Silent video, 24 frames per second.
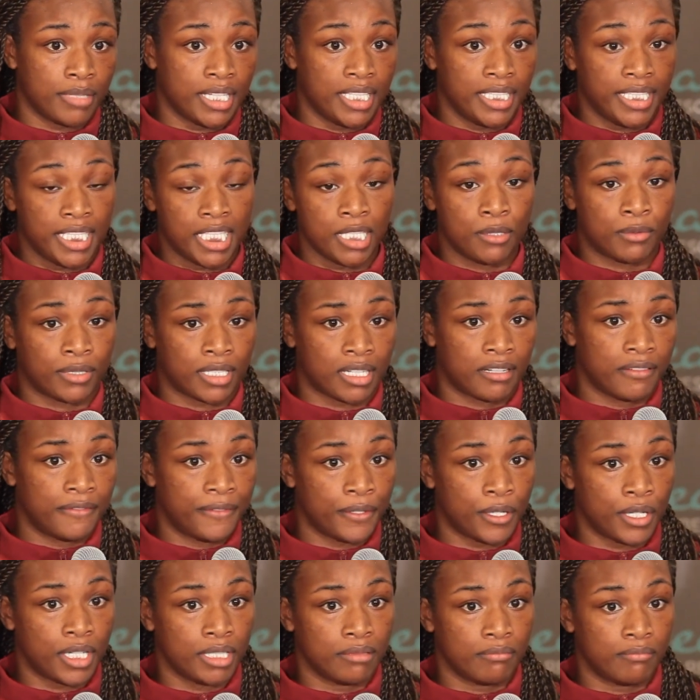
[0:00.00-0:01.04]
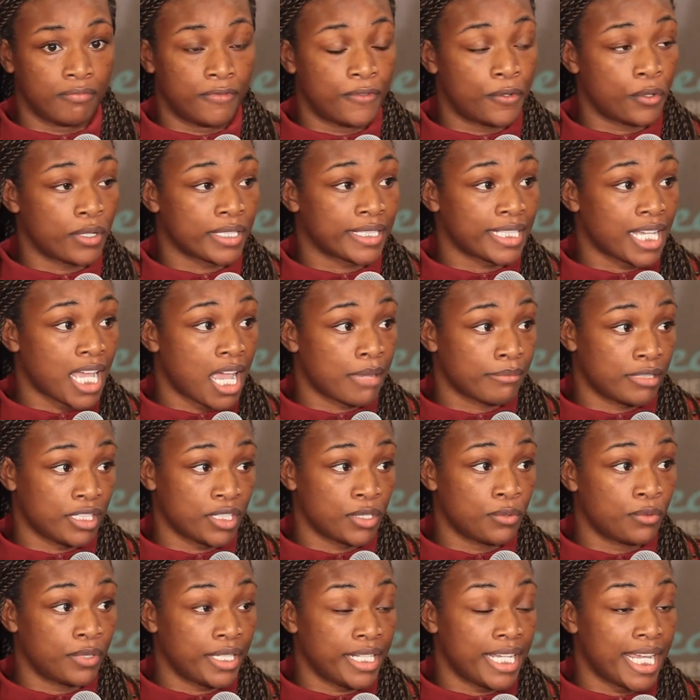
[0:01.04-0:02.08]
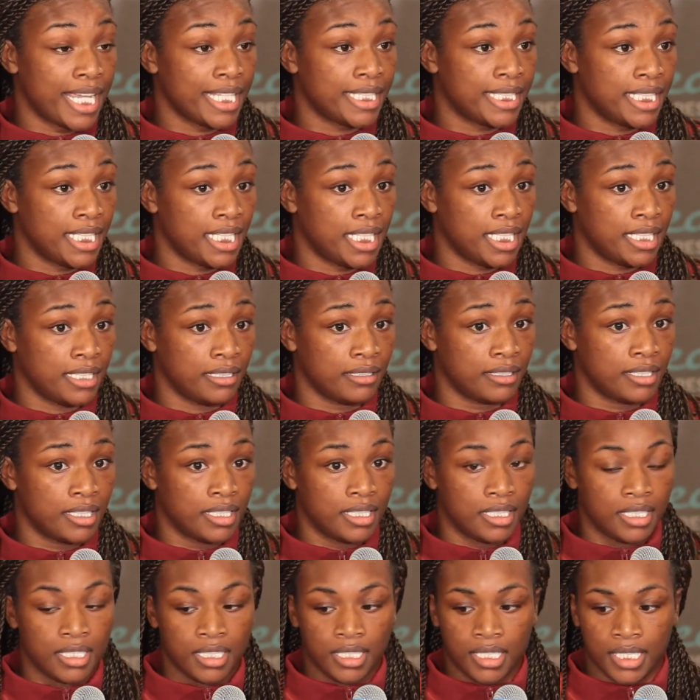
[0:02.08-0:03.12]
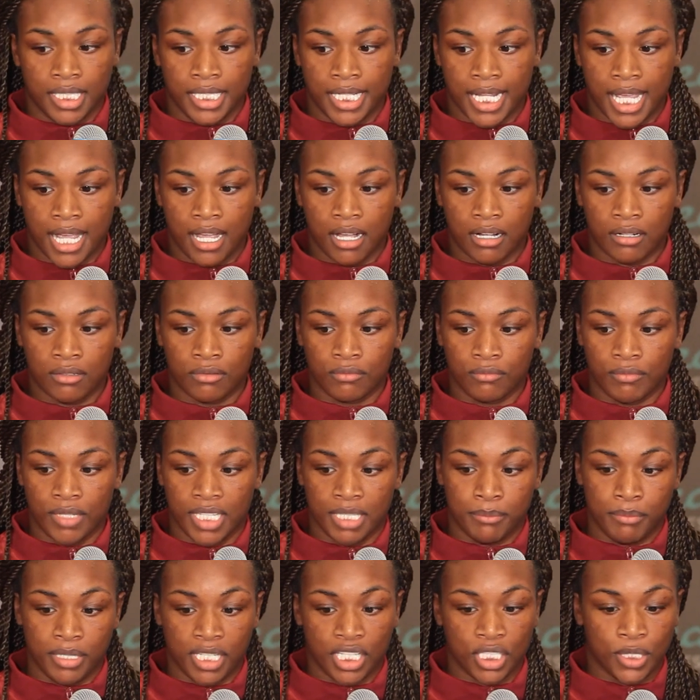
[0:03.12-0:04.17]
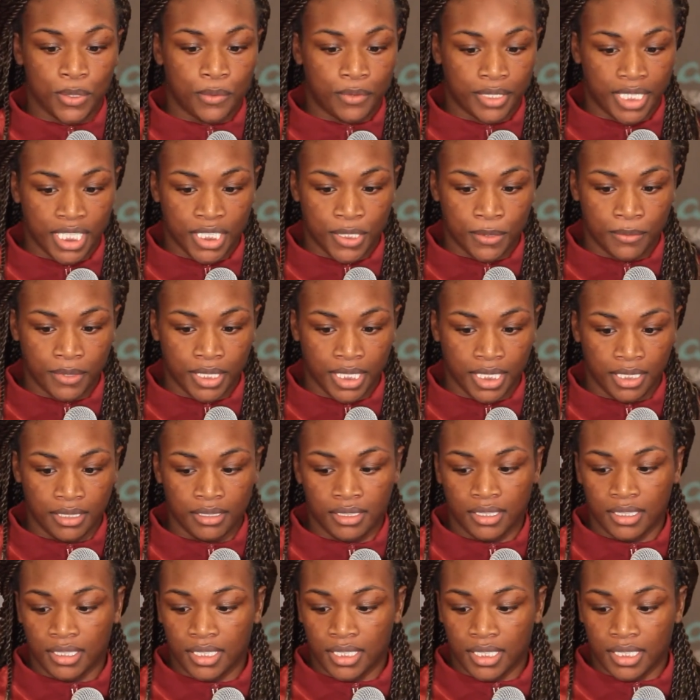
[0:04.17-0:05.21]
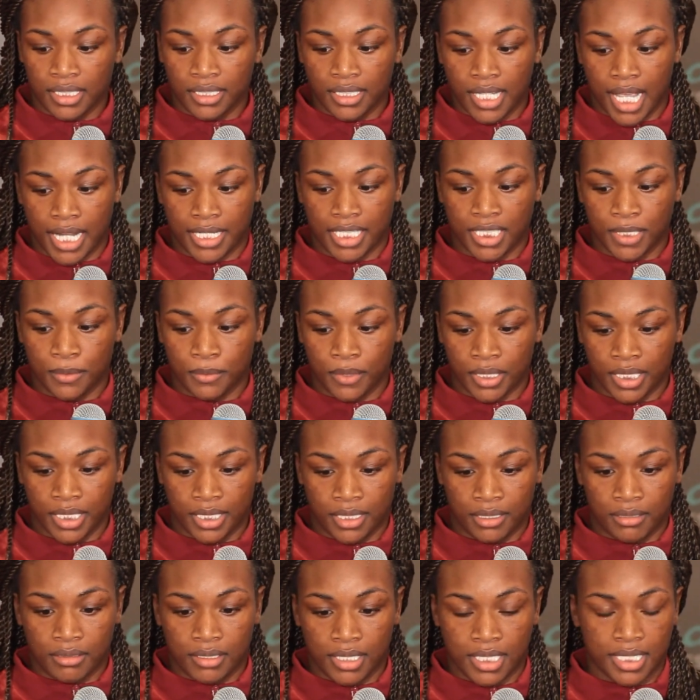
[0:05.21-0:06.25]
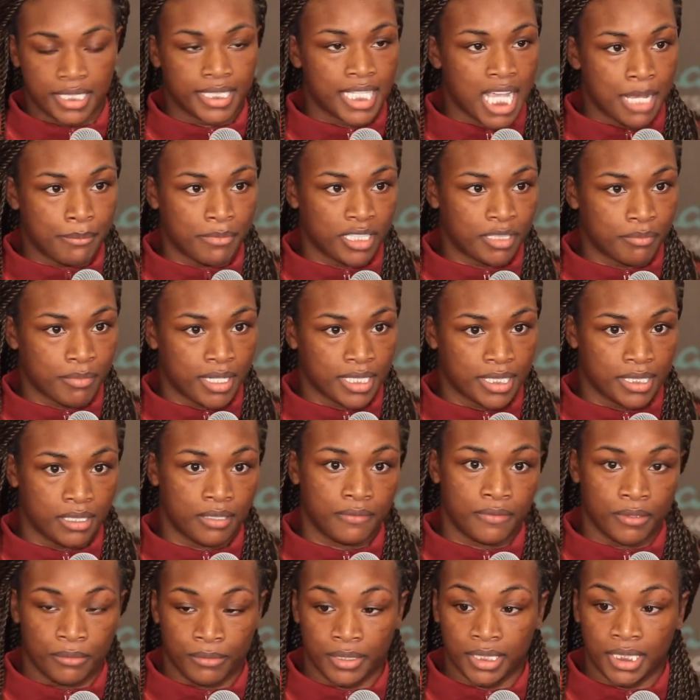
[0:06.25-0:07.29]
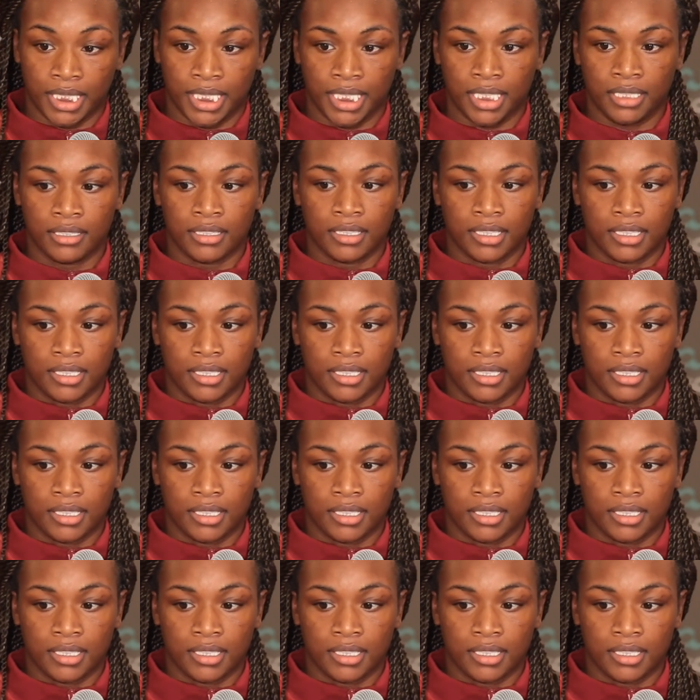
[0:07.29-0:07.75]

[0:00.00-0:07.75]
And then when I fought 4 times in 2018, now it being 2020, I just want to establish myself and really